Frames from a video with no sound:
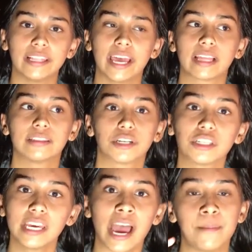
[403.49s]
Like,
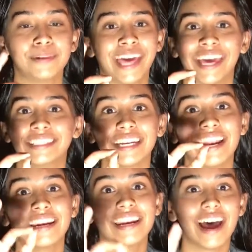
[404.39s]
literally I planned
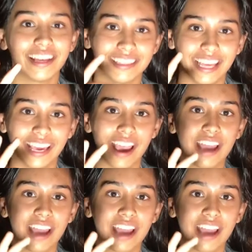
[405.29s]
nothing.